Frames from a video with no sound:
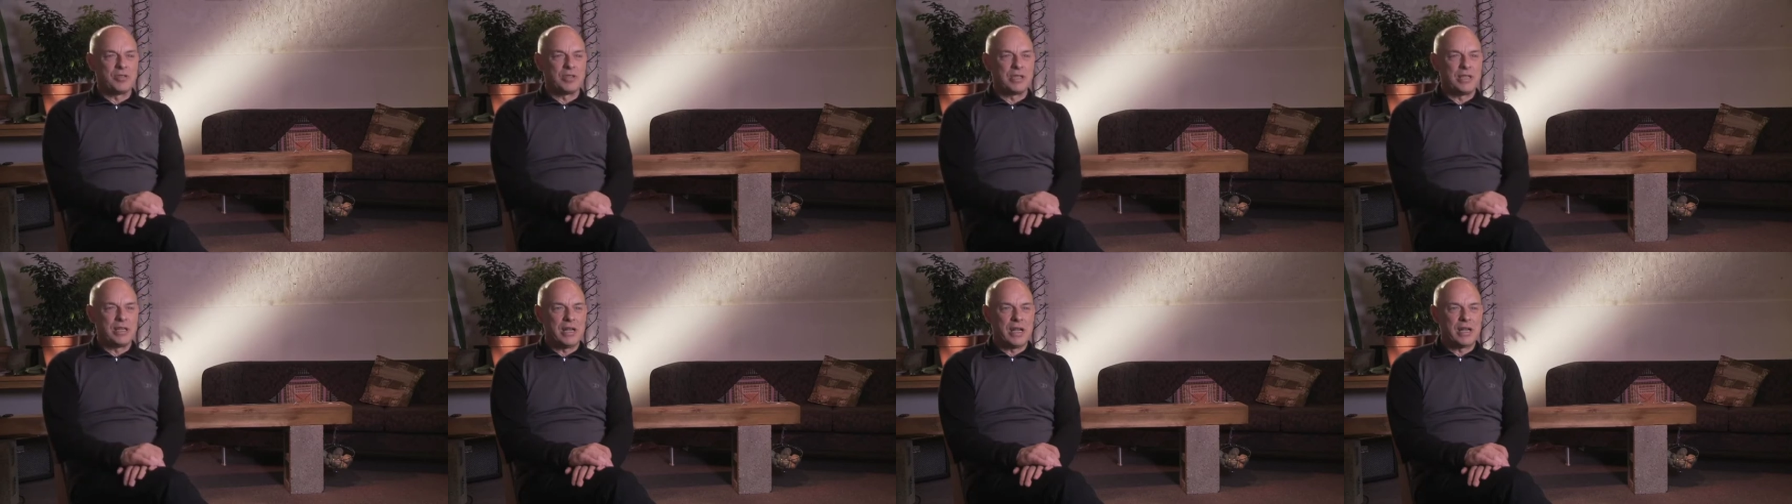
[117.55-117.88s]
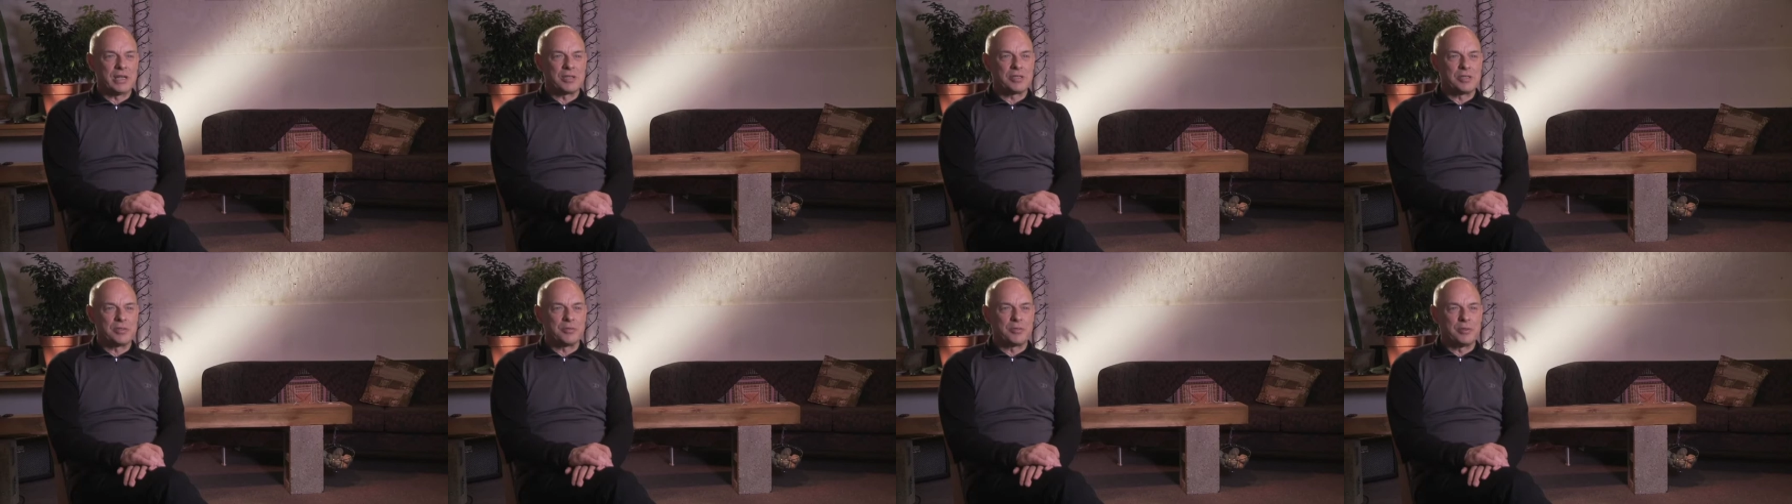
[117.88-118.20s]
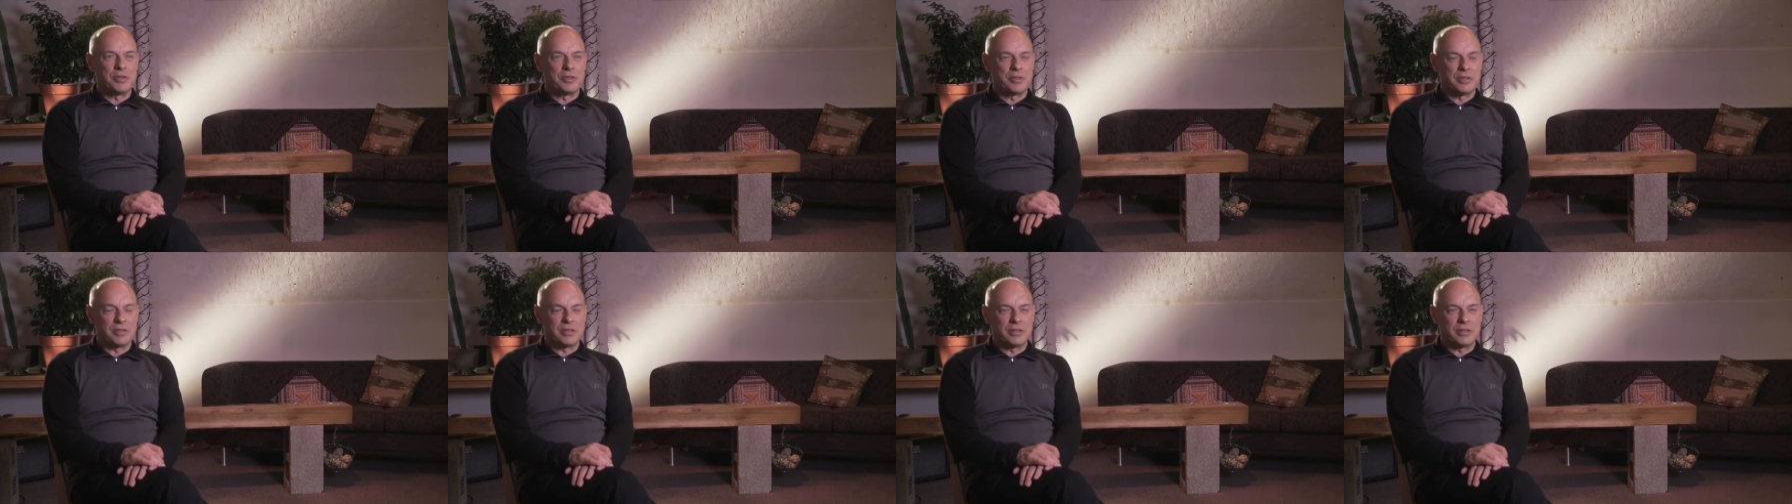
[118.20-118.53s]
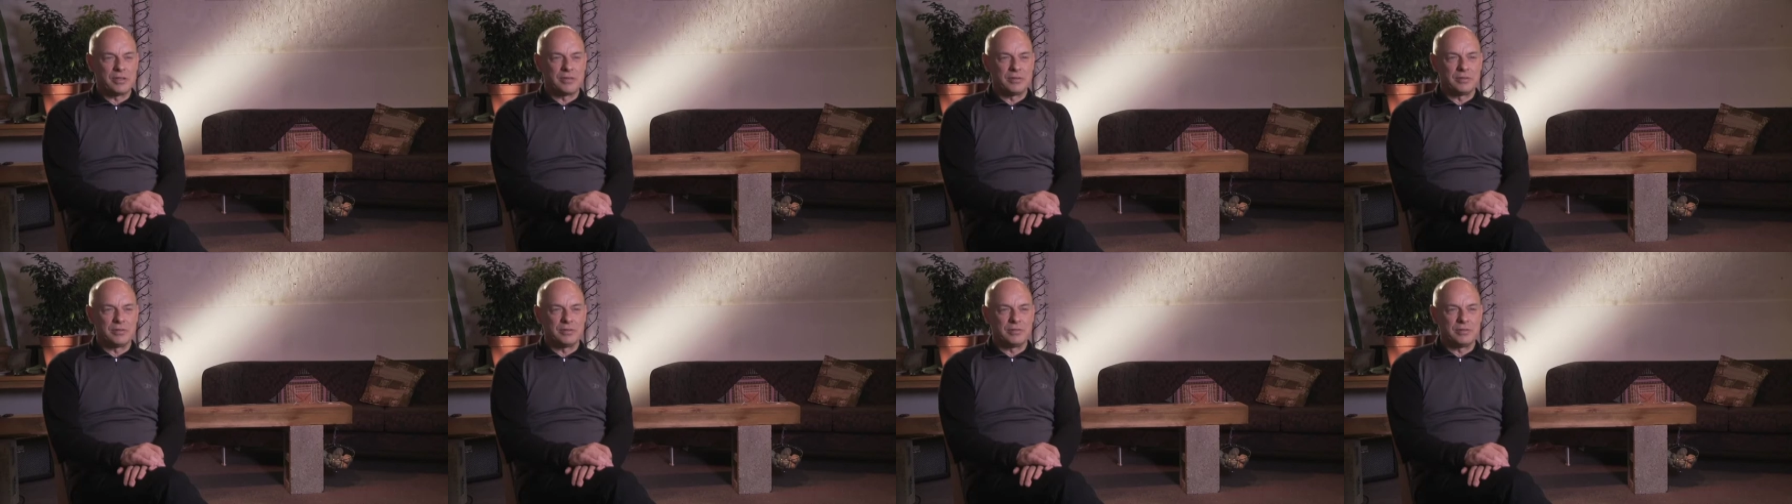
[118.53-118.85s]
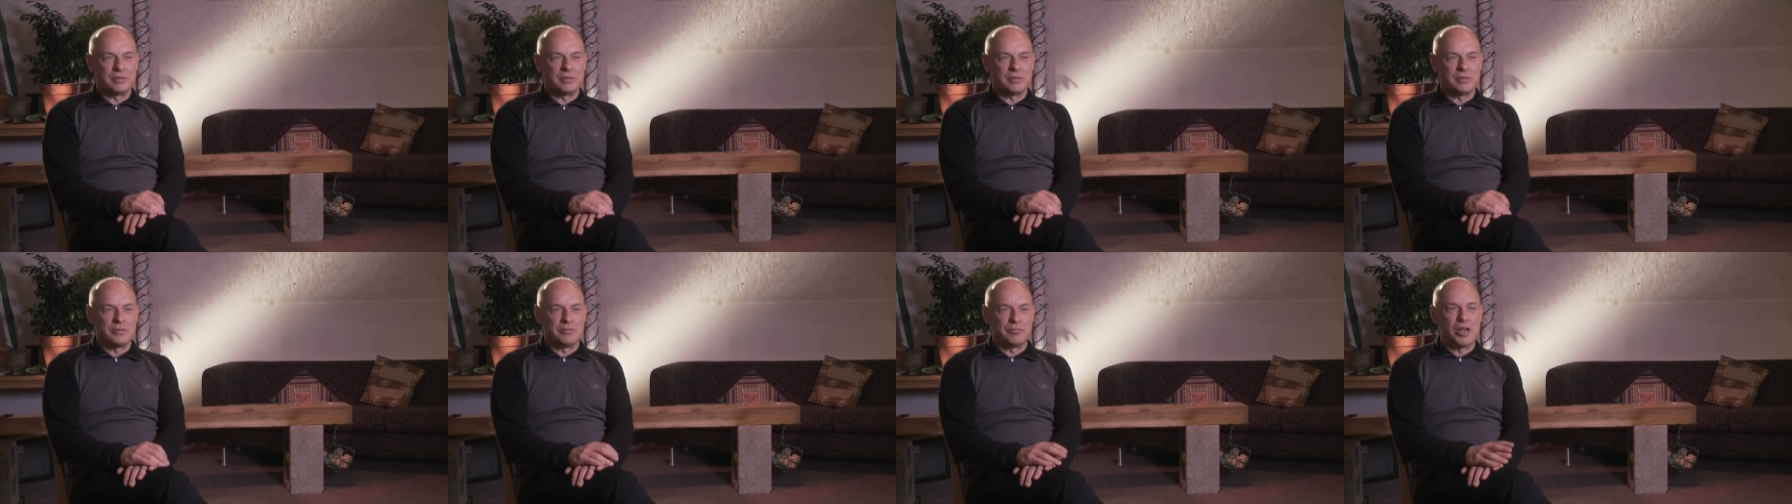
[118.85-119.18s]
connection with
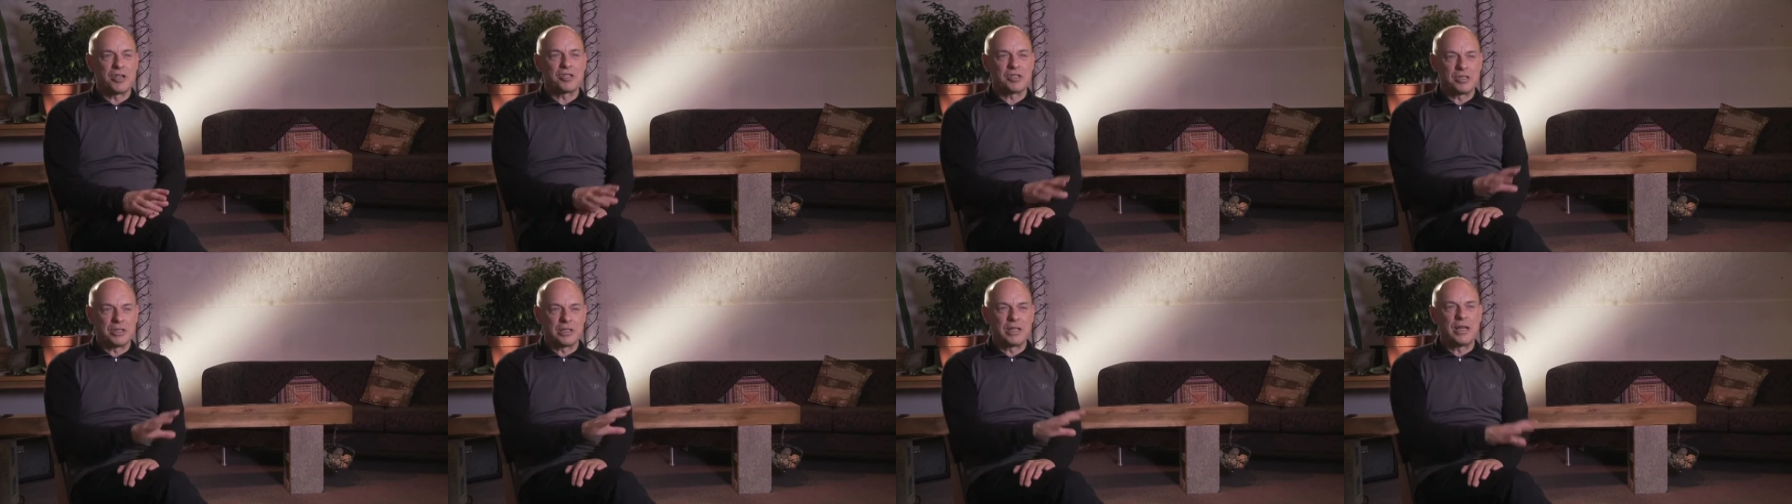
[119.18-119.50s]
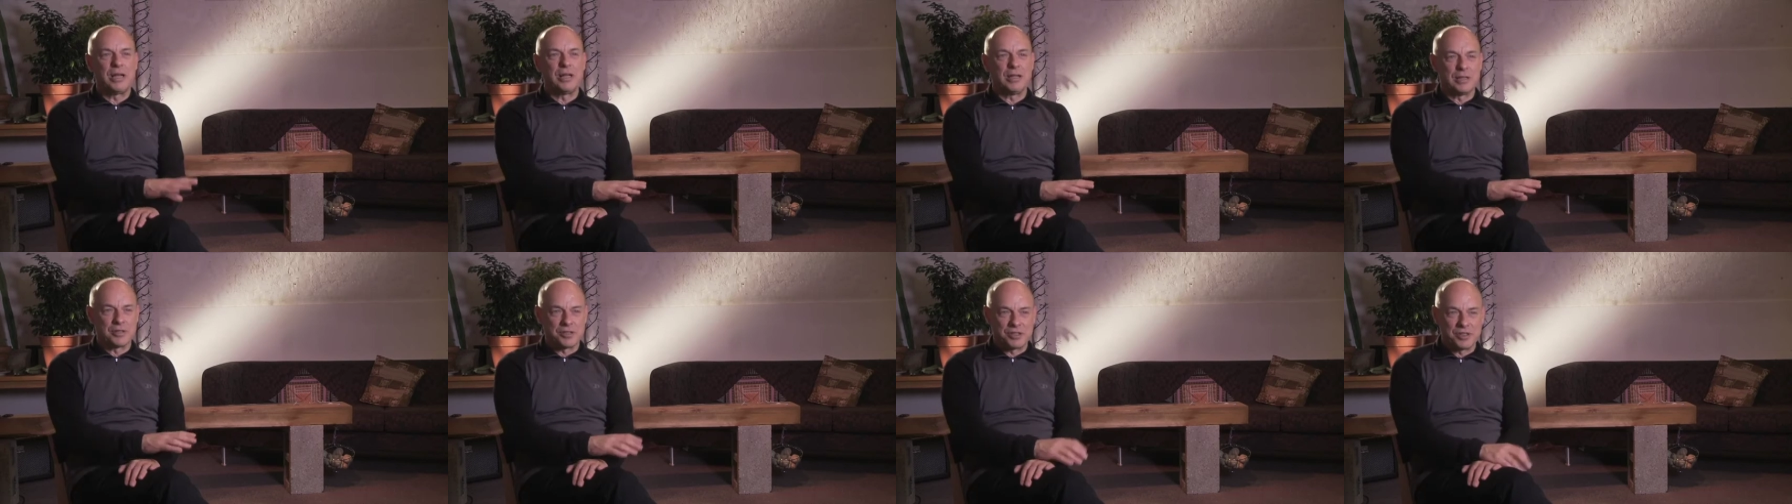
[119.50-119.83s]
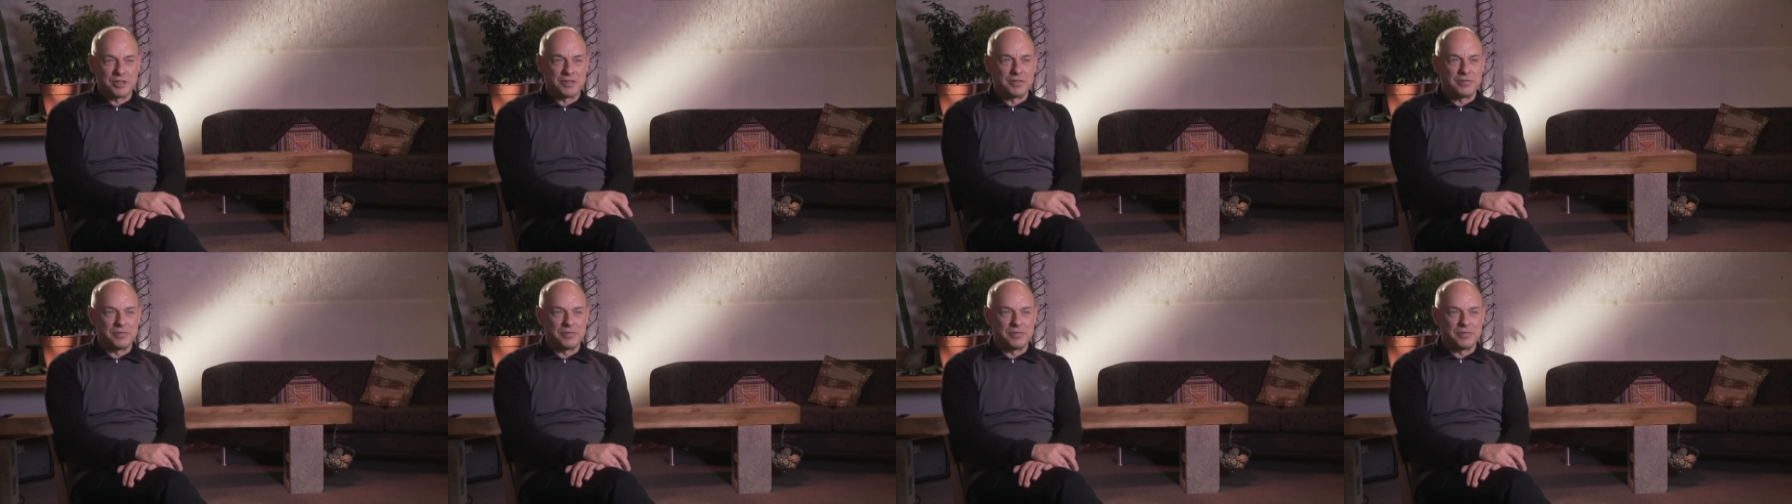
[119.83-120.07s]
Russian culture